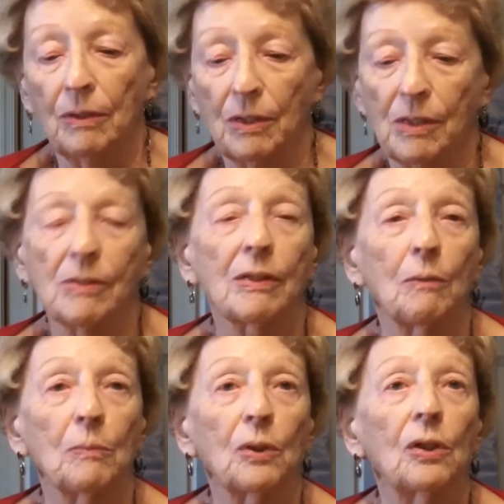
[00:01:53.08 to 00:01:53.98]

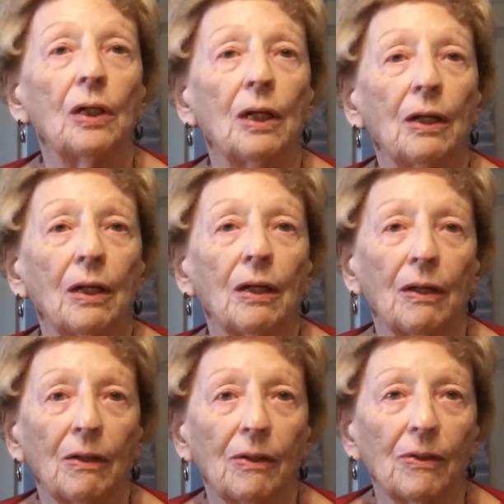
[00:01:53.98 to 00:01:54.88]
December
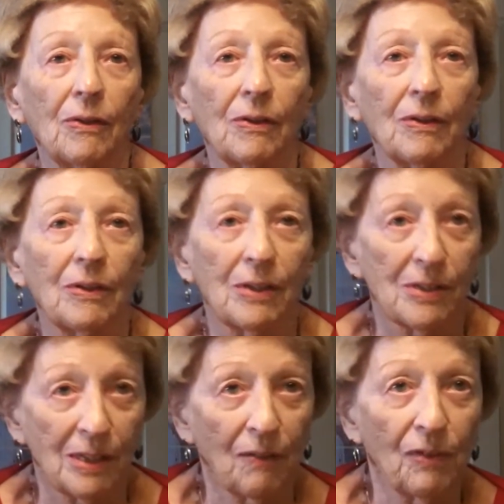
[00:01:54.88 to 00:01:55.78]
the
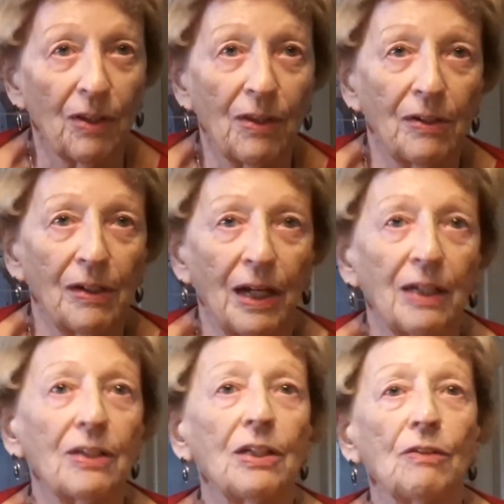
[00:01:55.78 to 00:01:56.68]
7th,
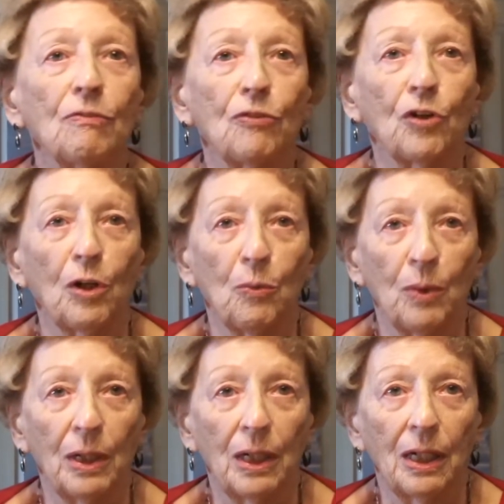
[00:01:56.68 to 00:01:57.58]

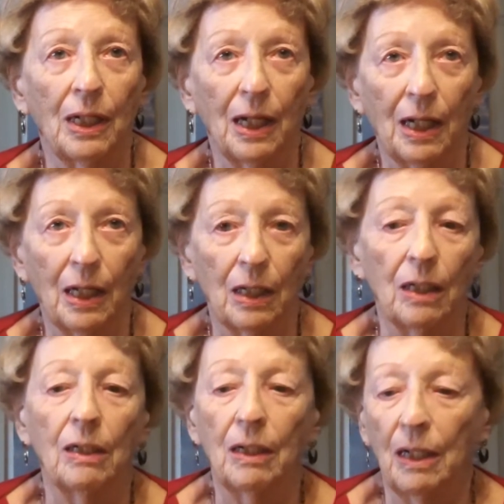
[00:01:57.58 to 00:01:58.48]
1941, and
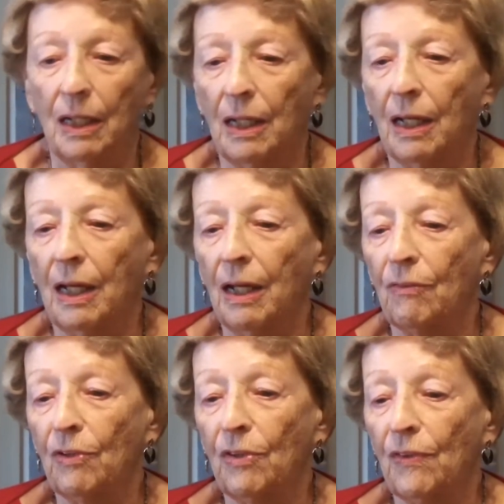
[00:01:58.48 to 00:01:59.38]

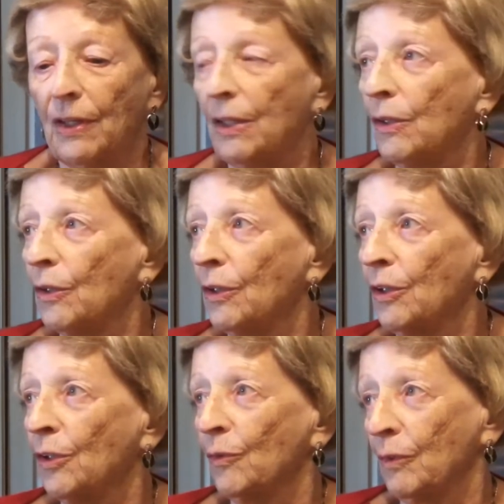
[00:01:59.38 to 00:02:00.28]
everything's,
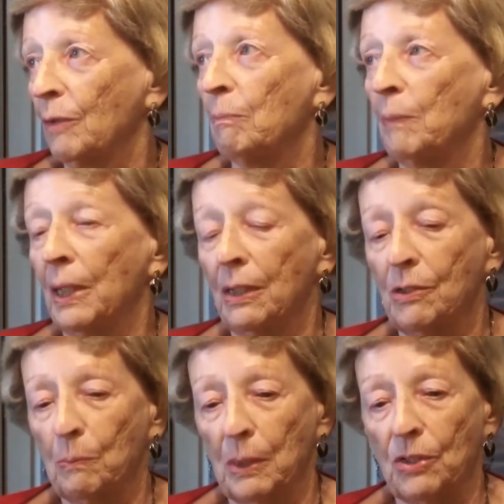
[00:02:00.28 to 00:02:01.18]
the big
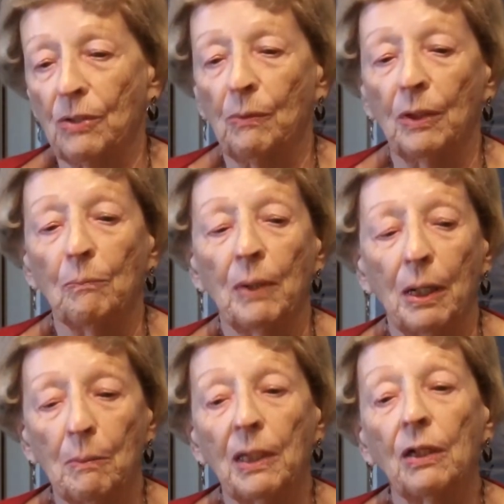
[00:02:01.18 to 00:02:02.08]
speech, the
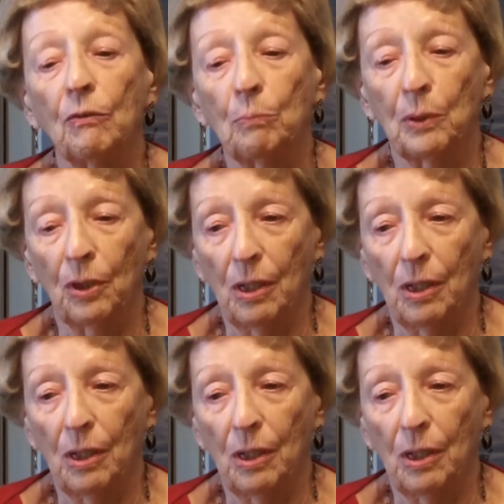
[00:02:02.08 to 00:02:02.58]
bombing of Pearl